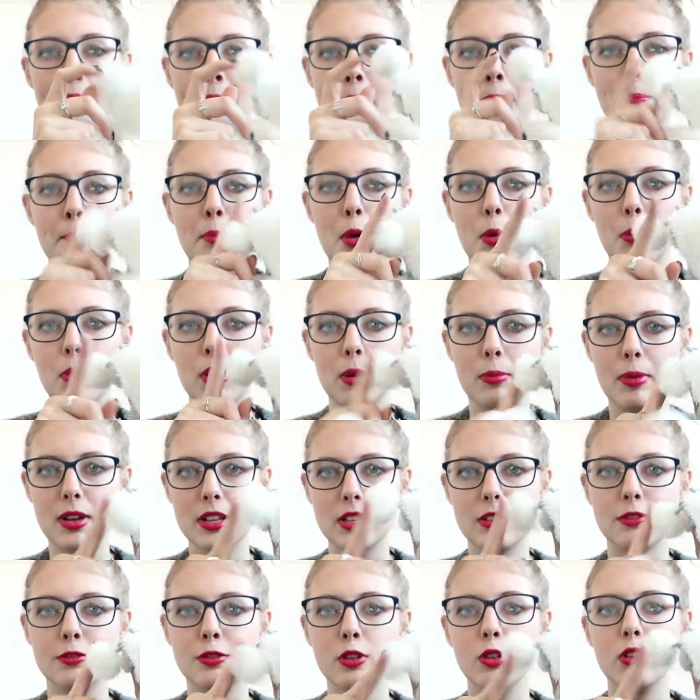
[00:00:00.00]
um bobbly
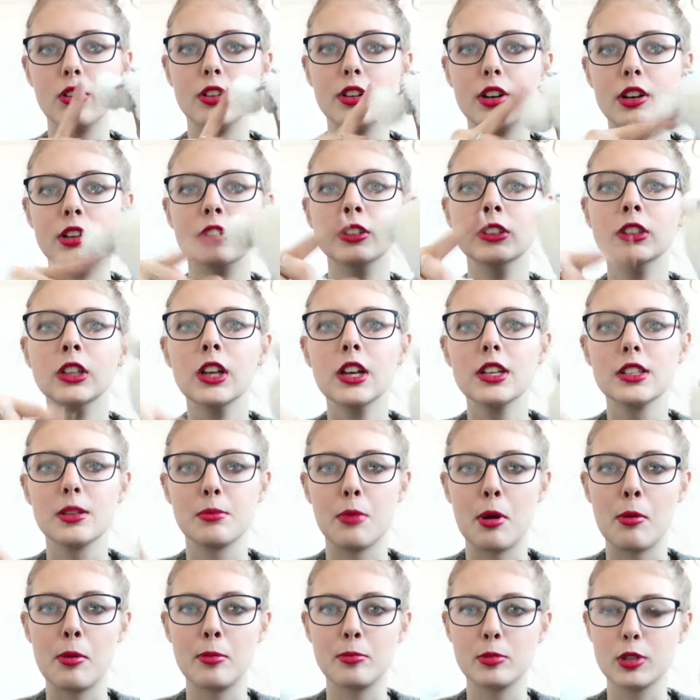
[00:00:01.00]
bits have fallen off
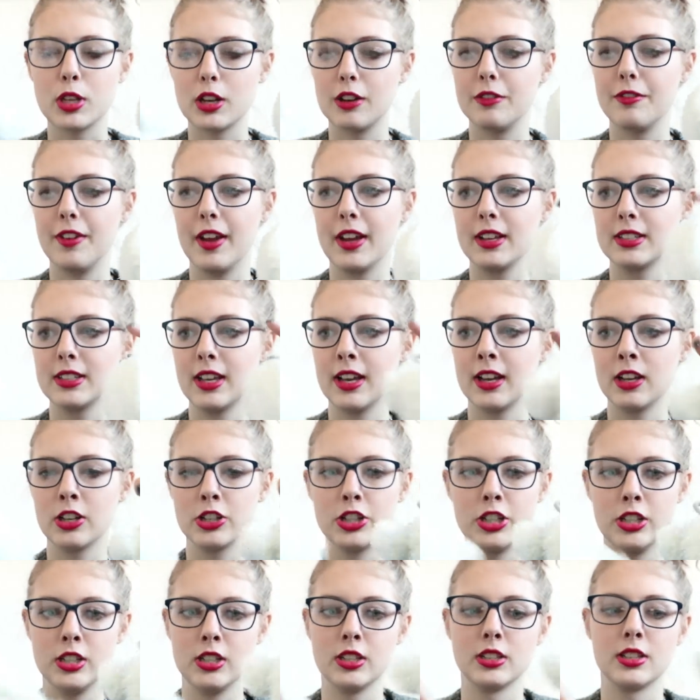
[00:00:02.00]
so my mum's gonna fix it
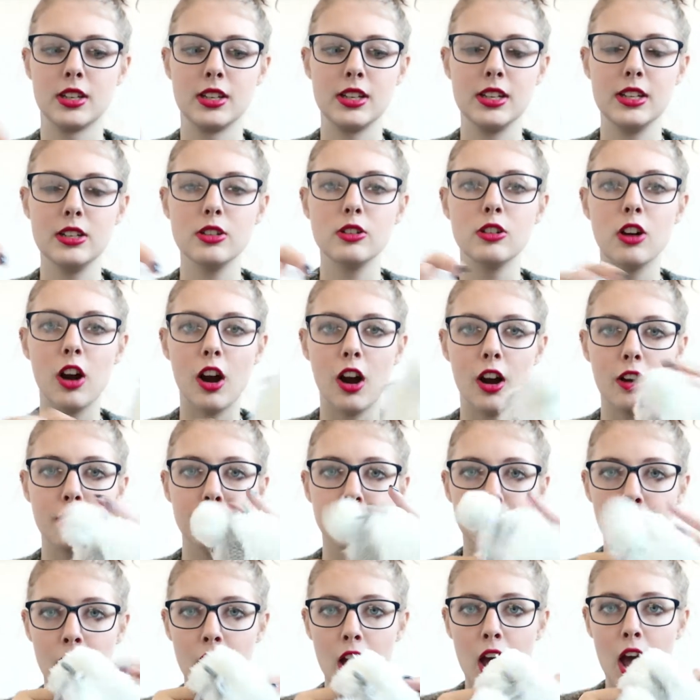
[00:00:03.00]
because she does needlecraft
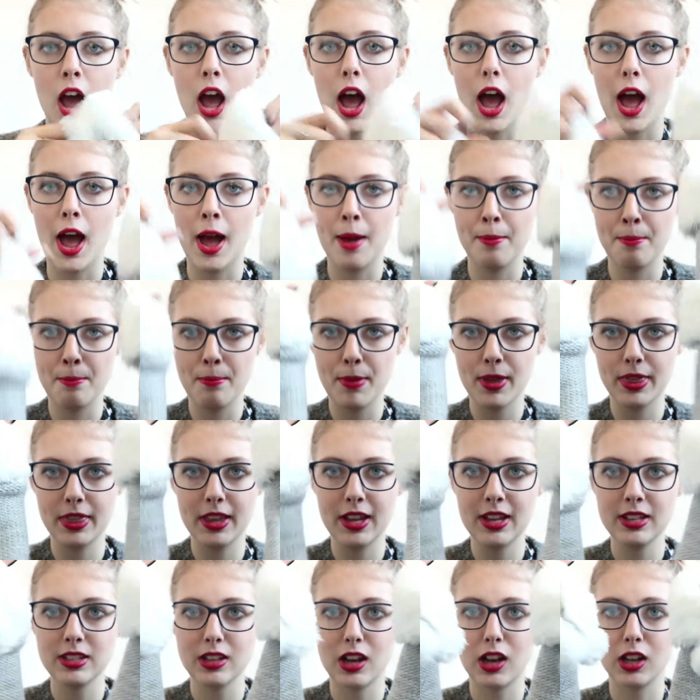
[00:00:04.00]
um
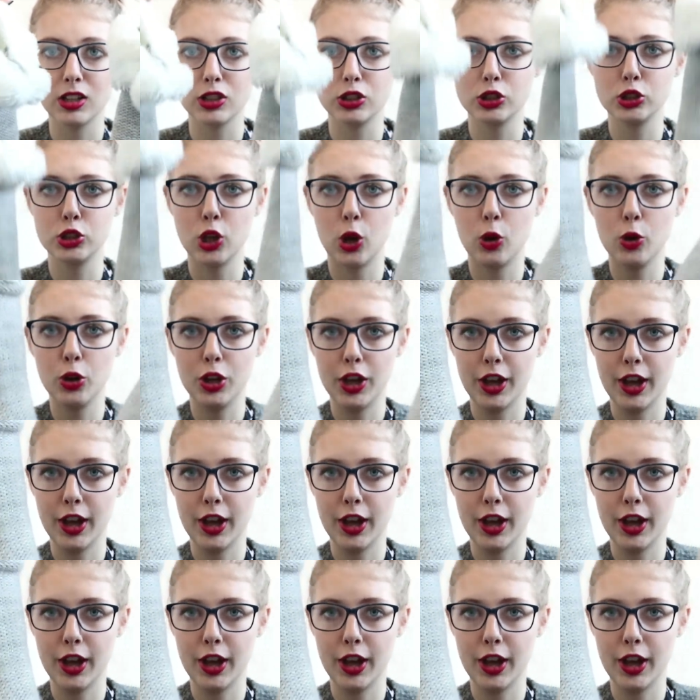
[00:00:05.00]
but these are so